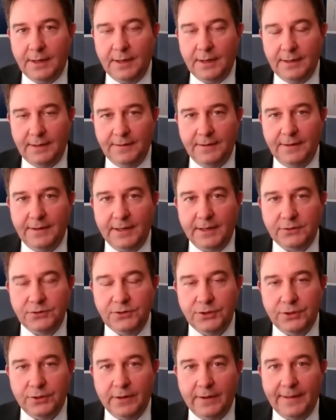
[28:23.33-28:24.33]
in the next
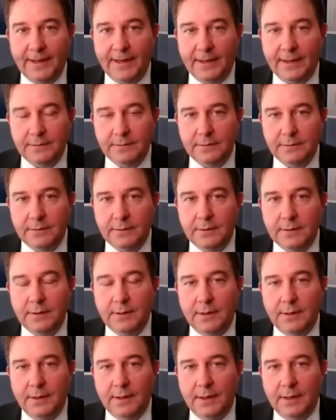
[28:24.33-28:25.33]
year on
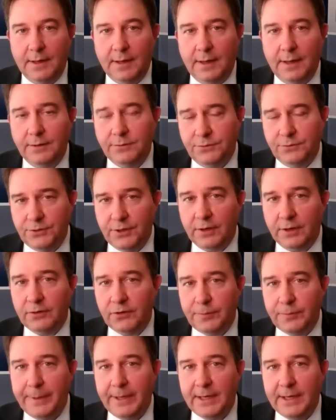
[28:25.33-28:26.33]
that. Generally
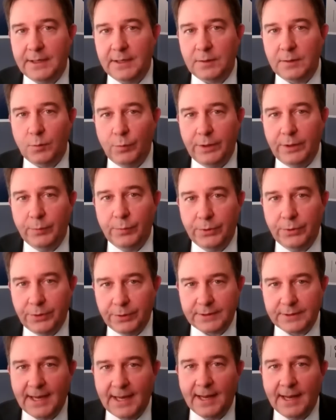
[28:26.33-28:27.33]

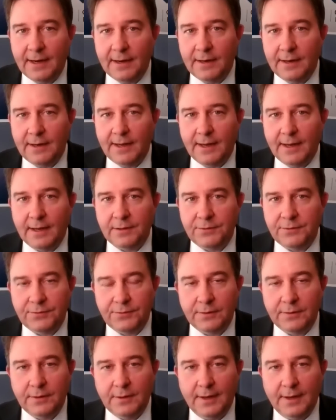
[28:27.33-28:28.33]
speaking, Canada
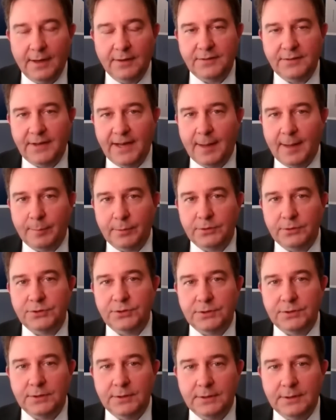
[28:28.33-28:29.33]
has
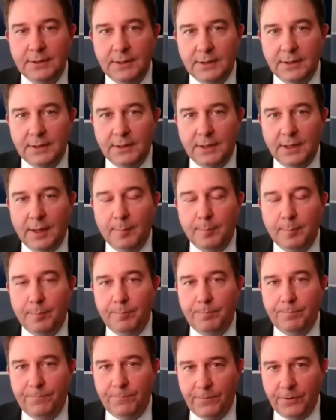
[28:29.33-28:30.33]
established a
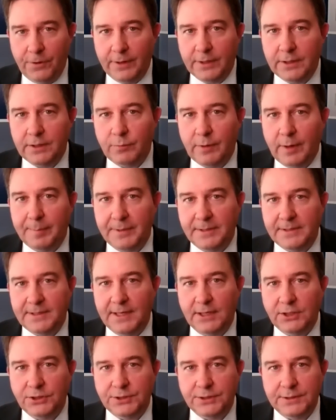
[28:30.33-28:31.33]
very good
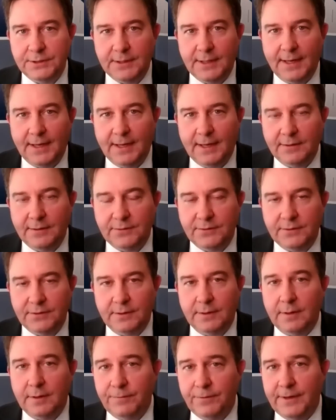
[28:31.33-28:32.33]
reputation as
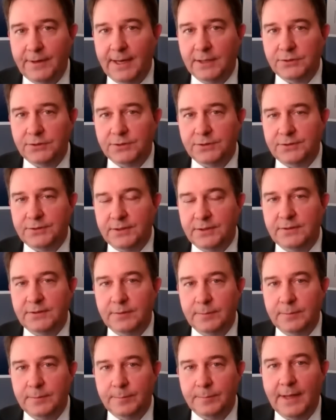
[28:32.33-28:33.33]
a financial
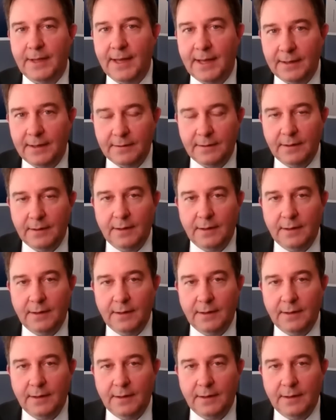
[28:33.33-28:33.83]
system that